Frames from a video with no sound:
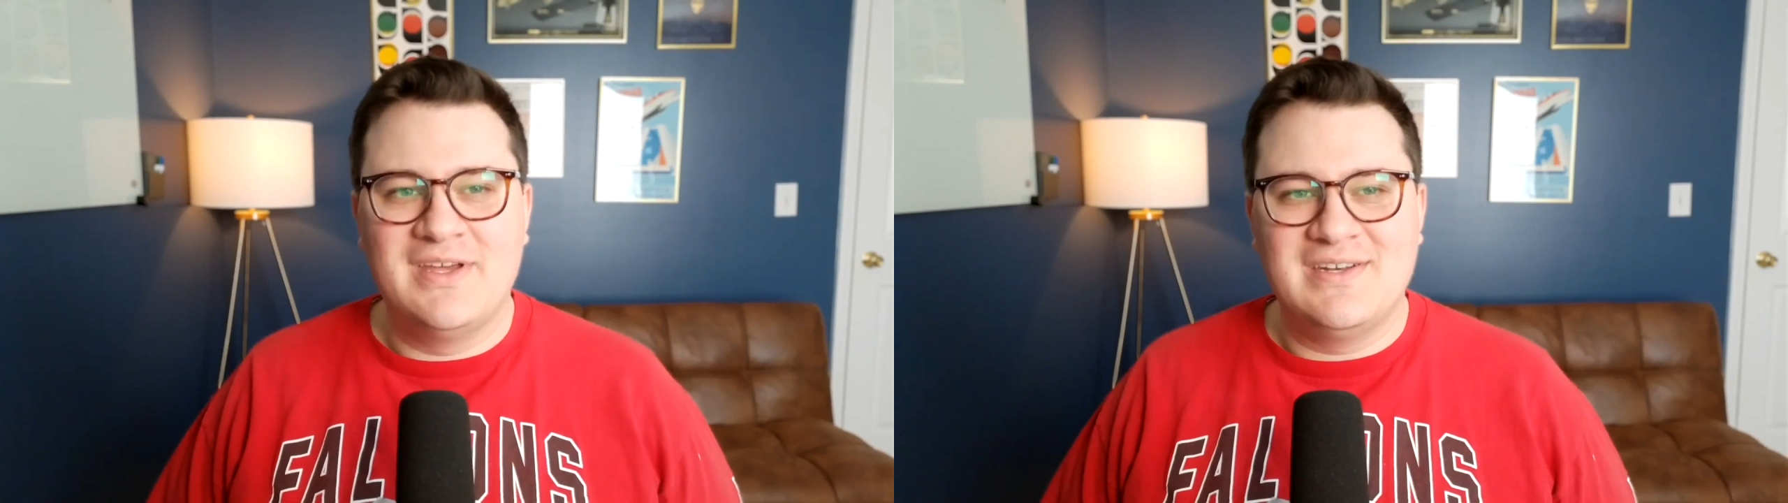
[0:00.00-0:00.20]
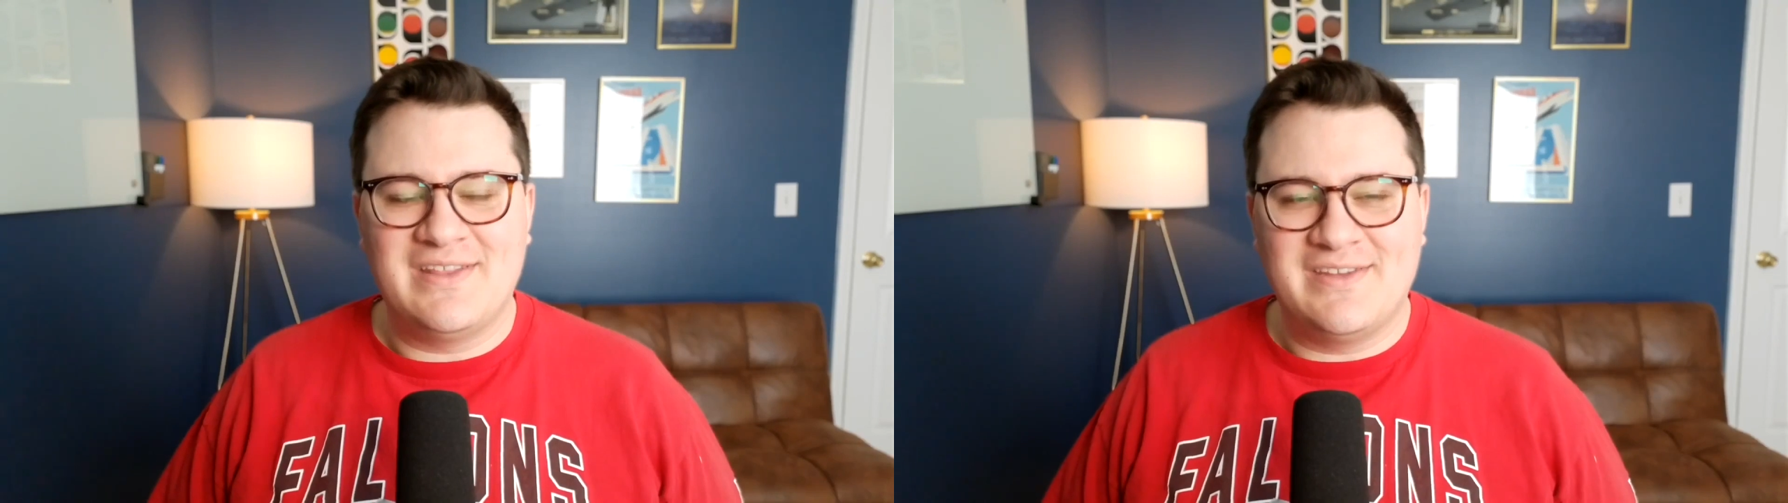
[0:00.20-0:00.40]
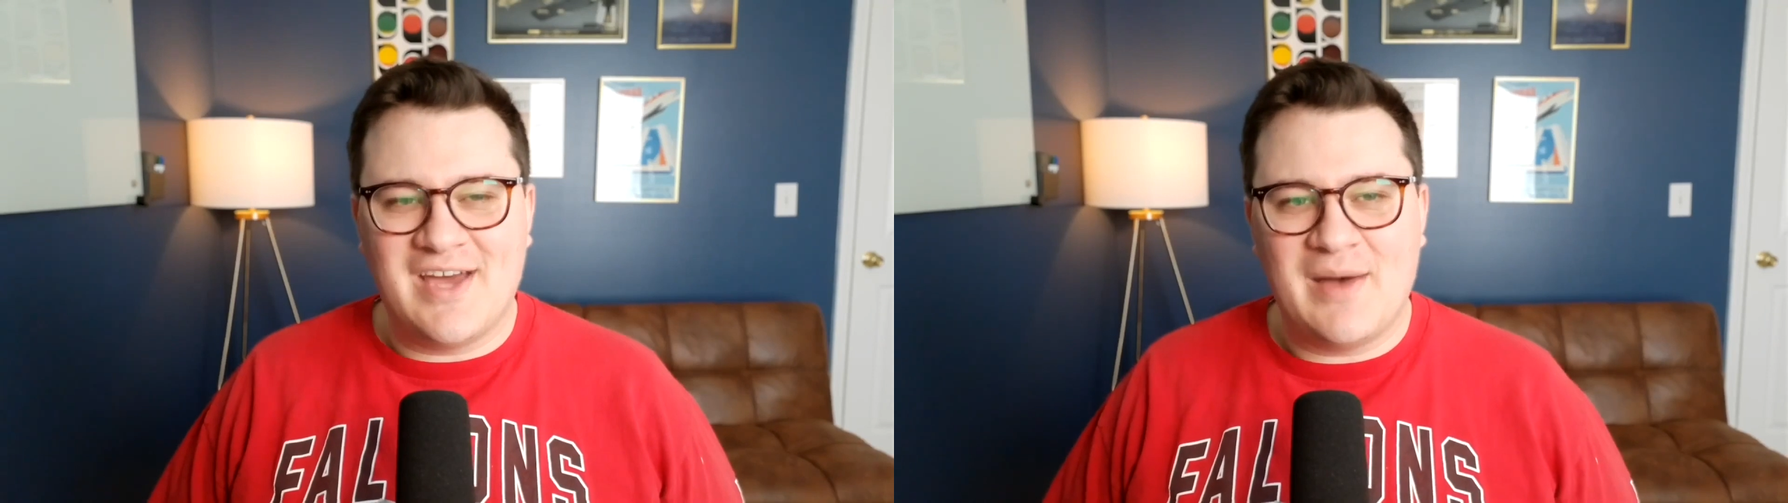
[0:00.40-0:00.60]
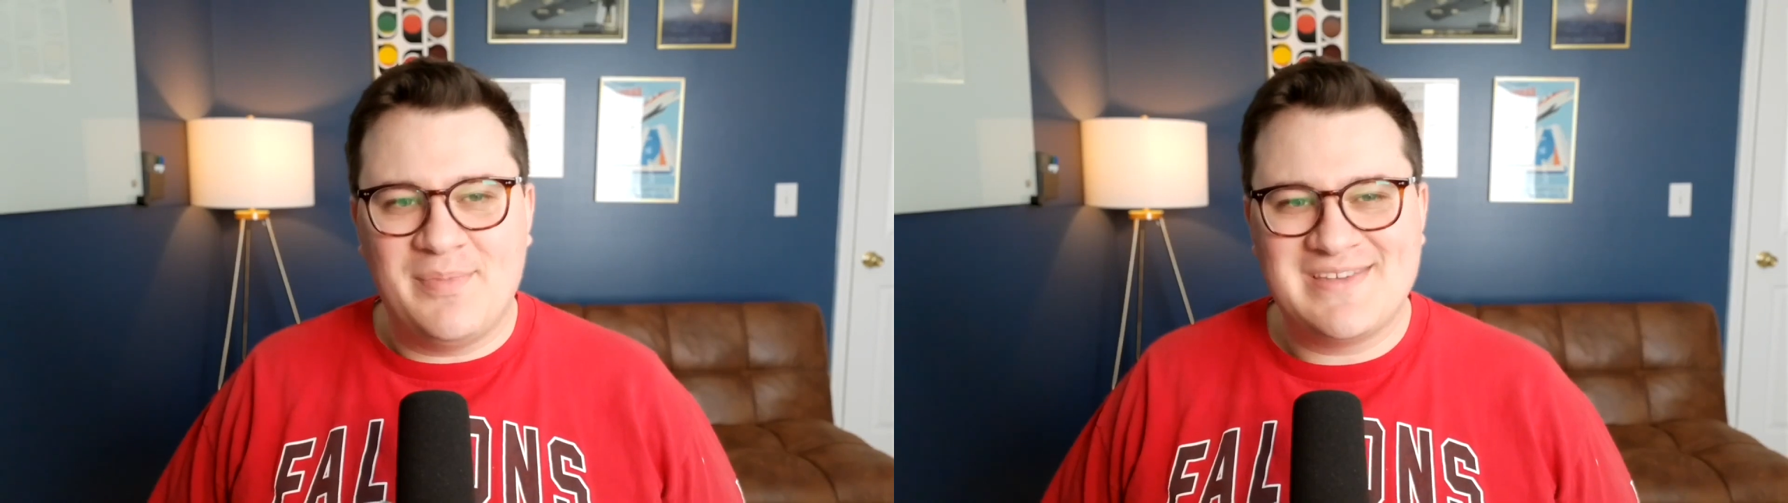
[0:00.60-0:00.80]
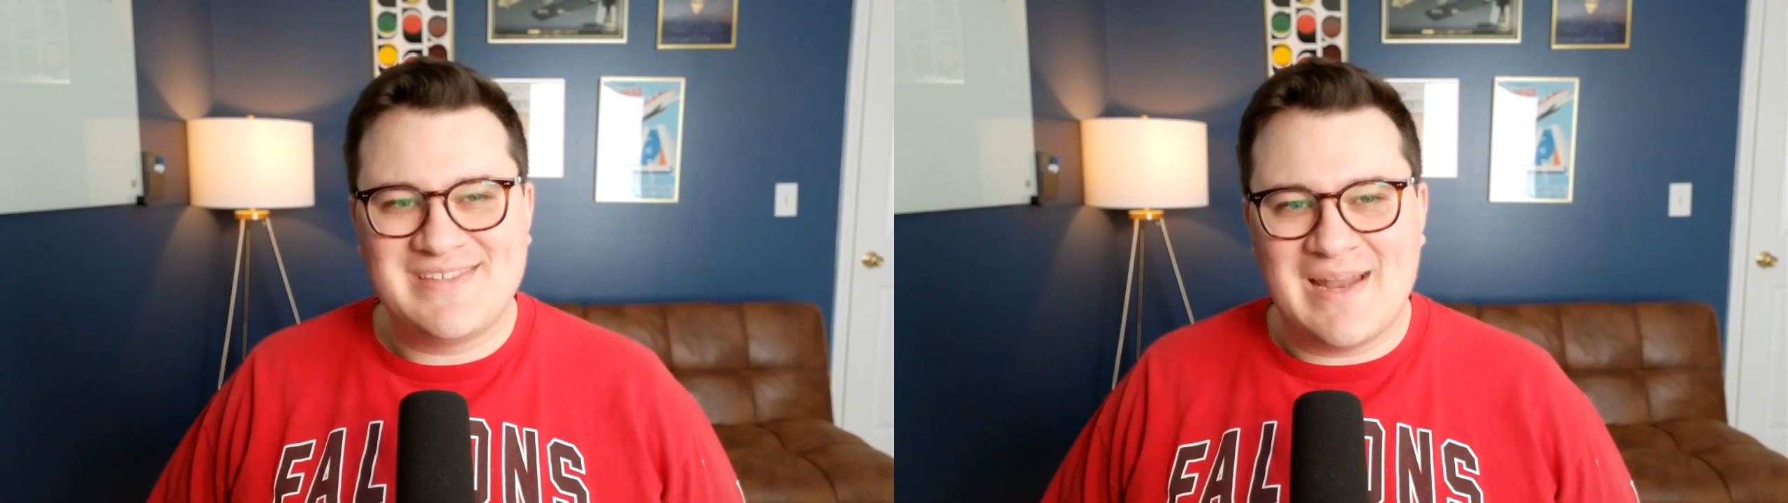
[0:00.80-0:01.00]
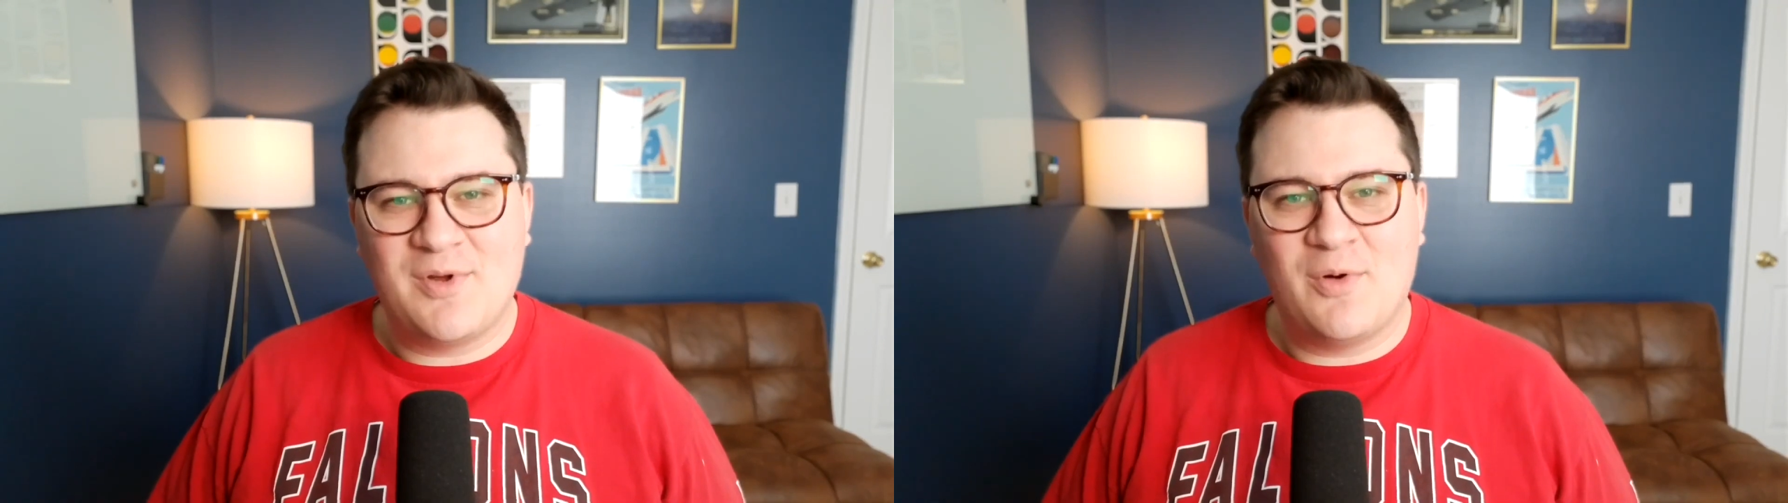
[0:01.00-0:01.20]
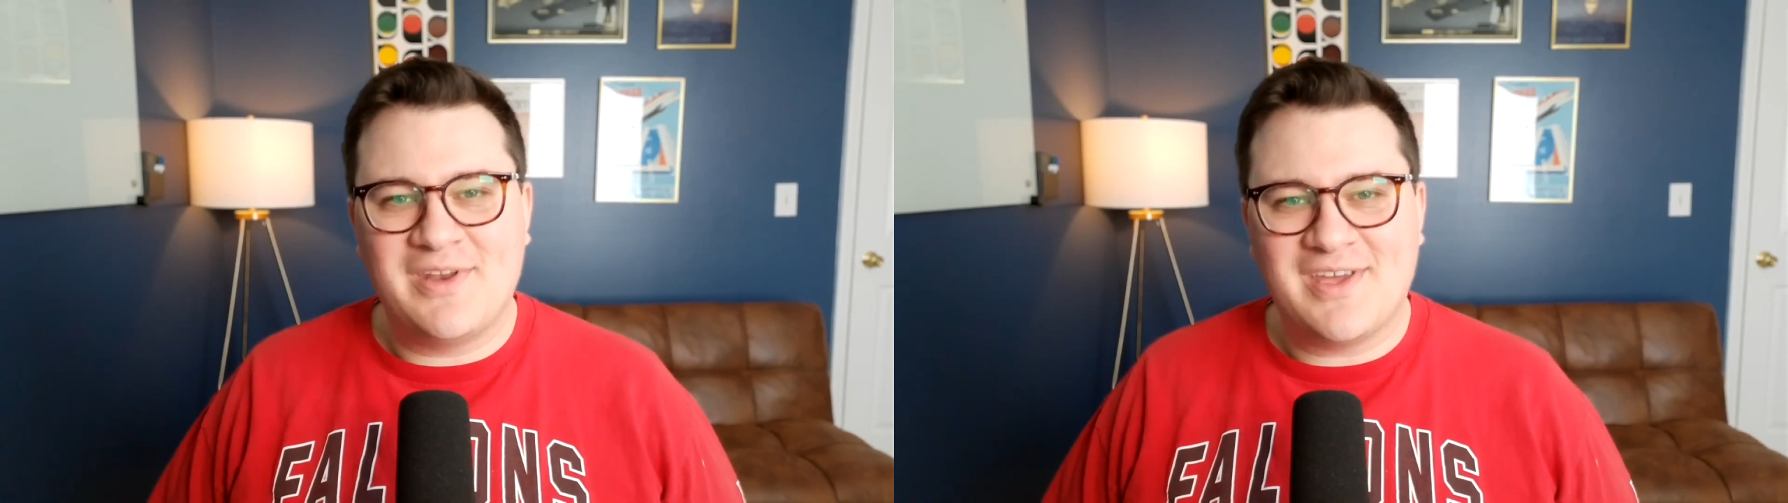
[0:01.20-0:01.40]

to the topics that I'm going to